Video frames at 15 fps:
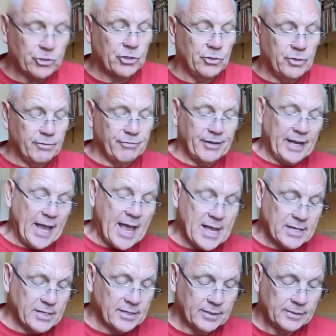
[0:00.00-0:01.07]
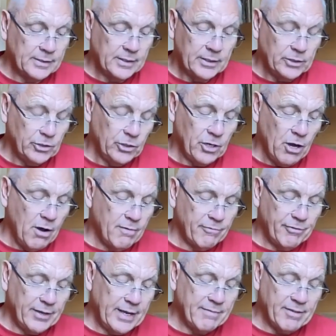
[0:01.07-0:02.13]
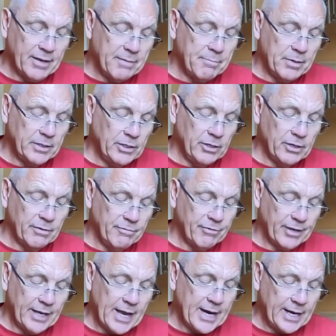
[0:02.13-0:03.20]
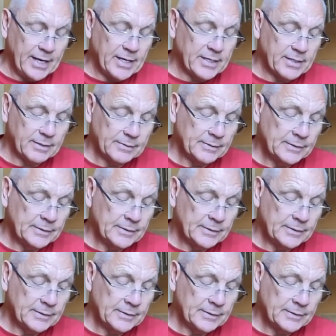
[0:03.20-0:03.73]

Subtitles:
sooner forget. You can't forgive it, but you can forget it.